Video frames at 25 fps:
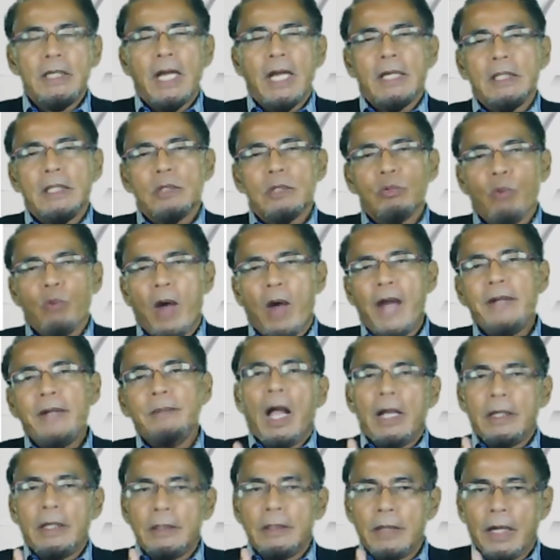That is
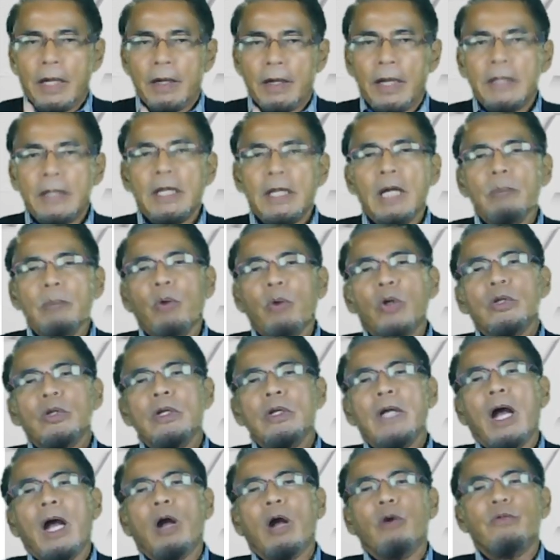1, integrated
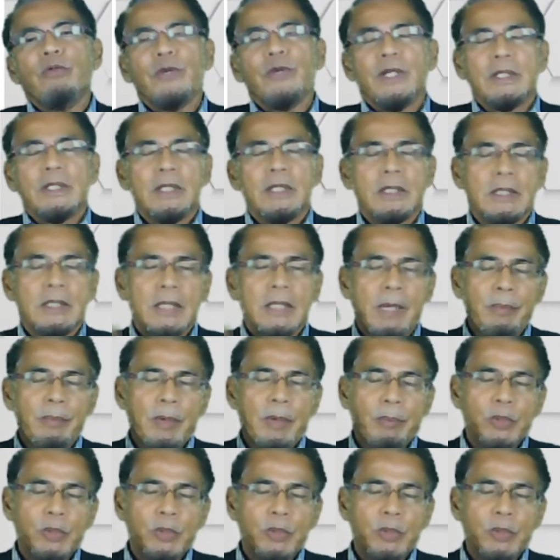modular aquaponic system.